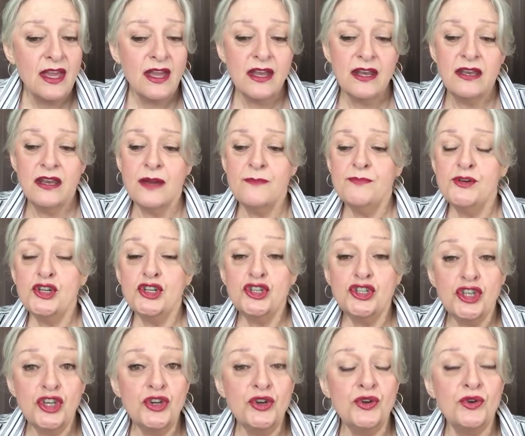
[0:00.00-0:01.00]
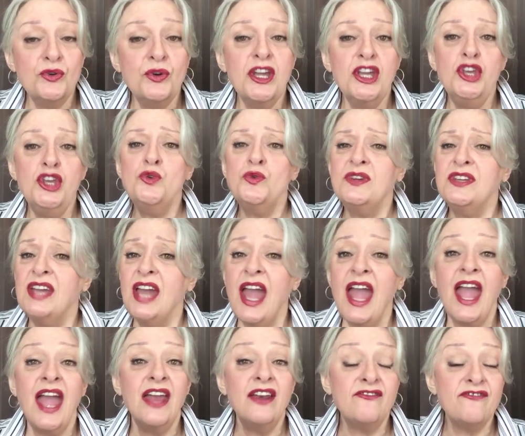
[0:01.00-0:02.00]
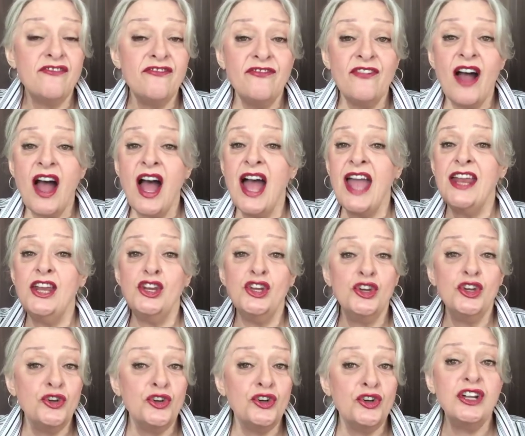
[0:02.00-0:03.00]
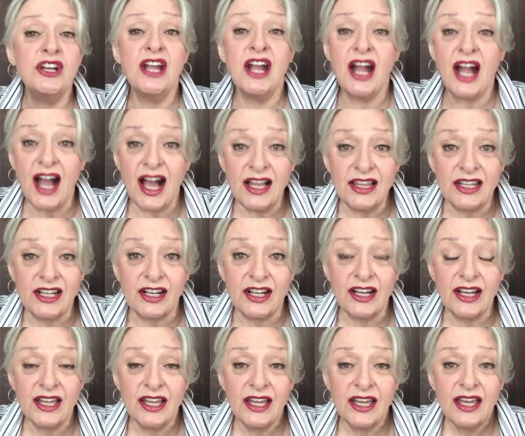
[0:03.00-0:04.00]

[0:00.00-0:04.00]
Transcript: Number two, you can't find good color.